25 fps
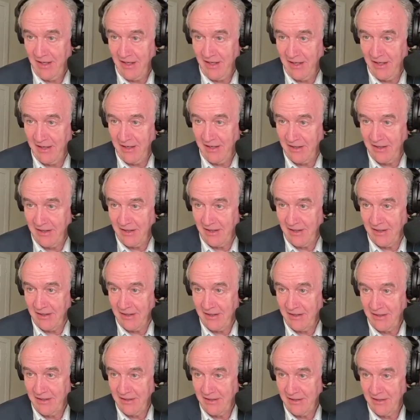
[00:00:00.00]
And
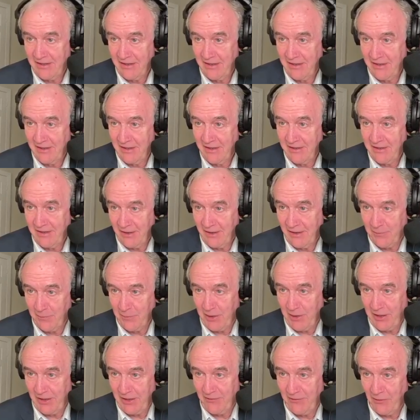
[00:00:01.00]
now
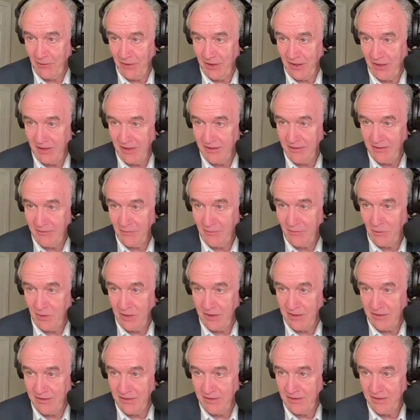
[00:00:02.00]
I'm ready for you.
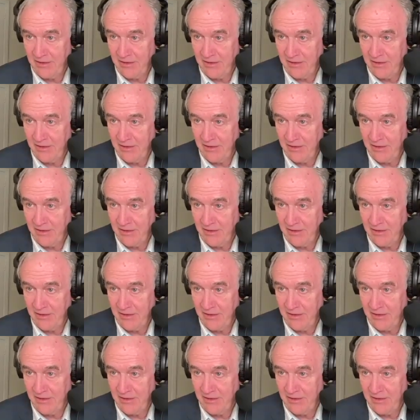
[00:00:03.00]
What,